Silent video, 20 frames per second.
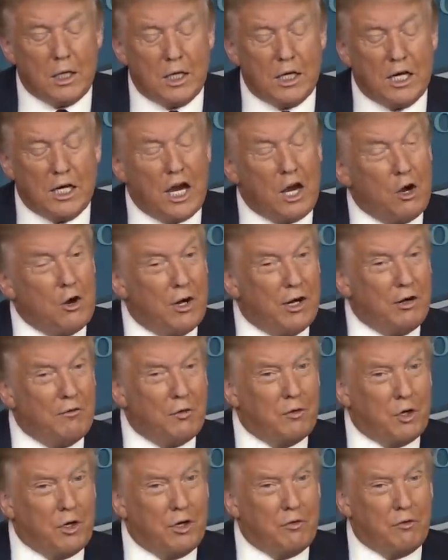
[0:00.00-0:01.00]
inheriting
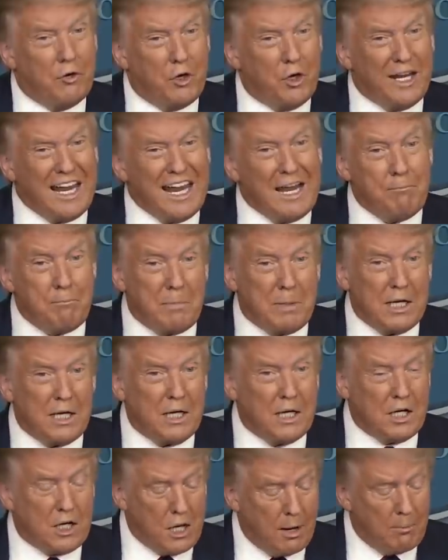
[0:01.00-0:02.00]
very, very
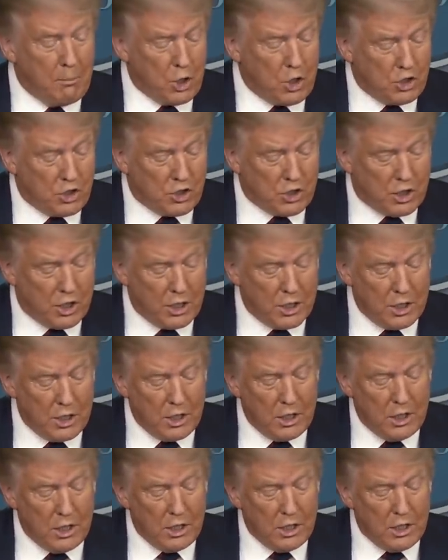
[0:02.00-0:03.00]
empty cupboards.
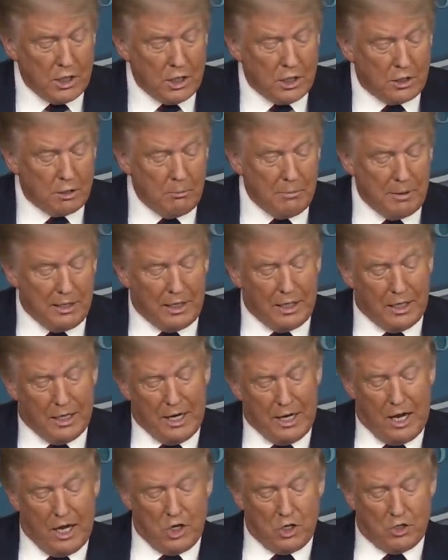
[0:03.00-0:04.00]
The
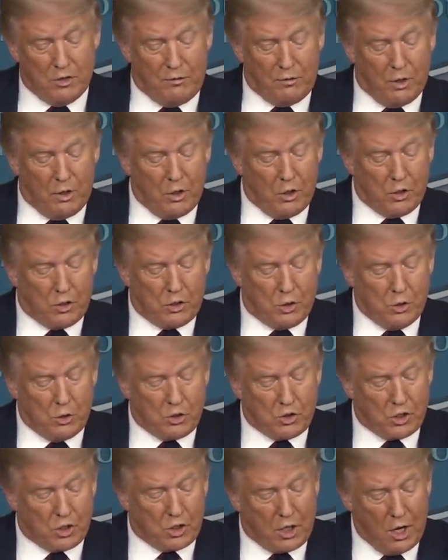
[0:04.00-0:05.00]
median age of those who
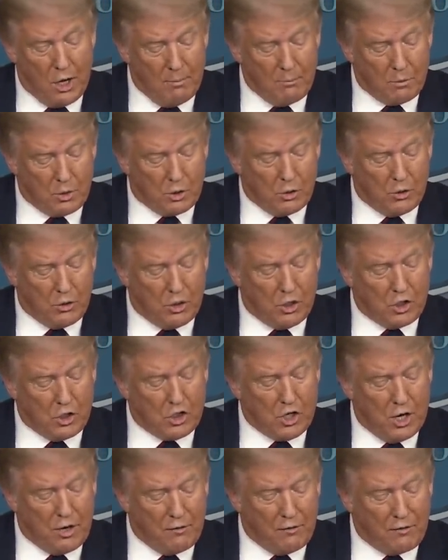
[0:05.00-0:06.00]
succumb to the
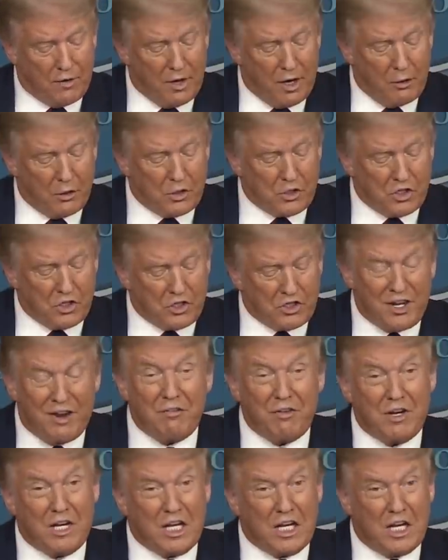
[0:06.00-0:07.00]
virus is
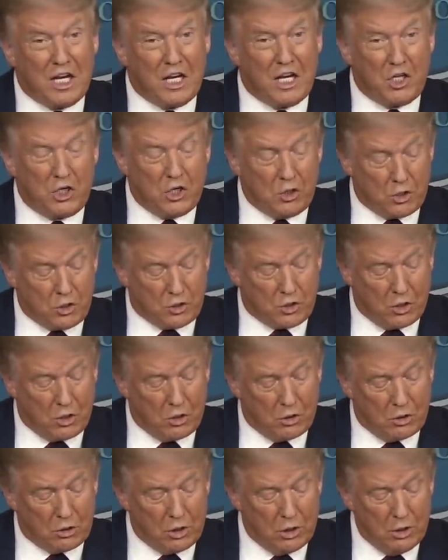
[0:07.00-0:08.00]
78 years
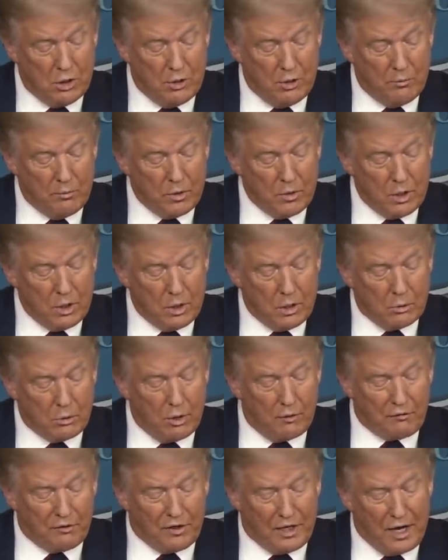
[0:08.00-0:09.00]
old.
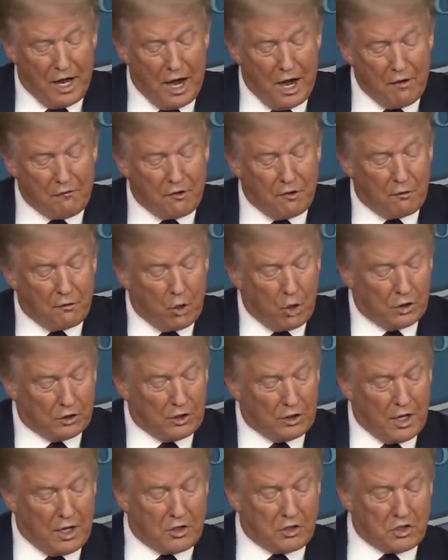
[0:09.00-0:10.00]
Roughly half of all
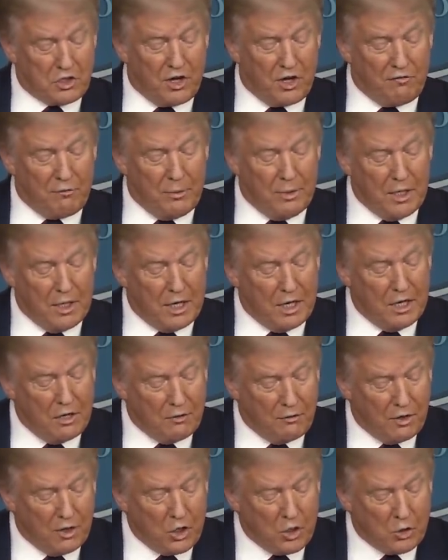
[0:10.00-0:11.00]
deaths have been
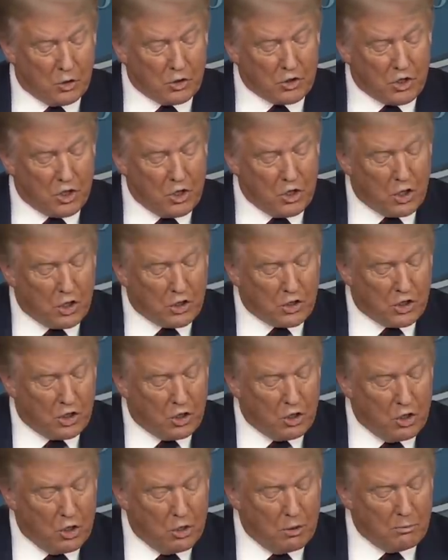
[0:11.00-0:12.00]
individuals in
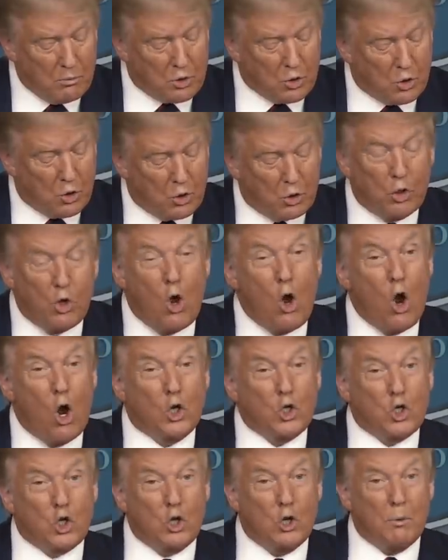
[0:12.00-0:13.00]
nursing homes or
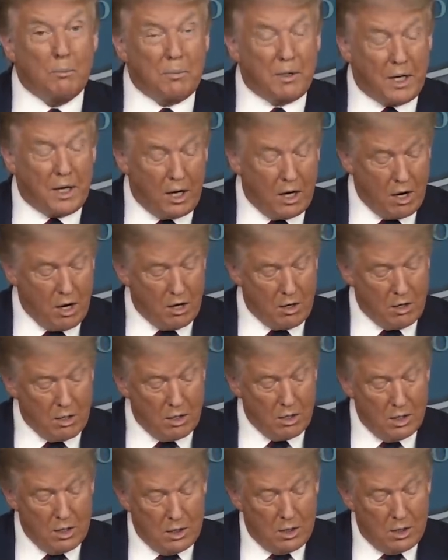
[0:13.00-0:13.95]
long term care.